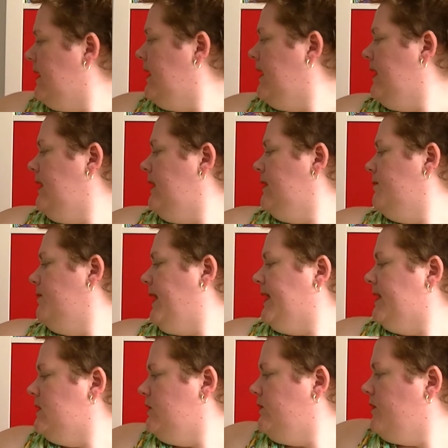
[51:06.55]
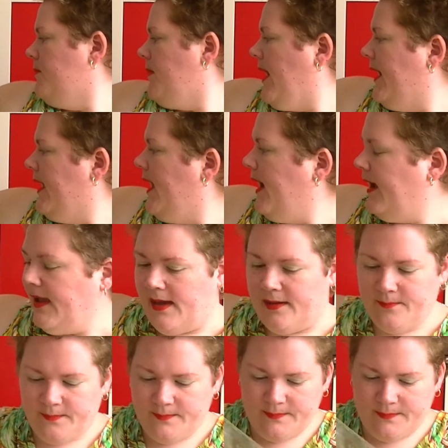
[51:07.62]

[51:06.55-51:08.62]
a package from Haya.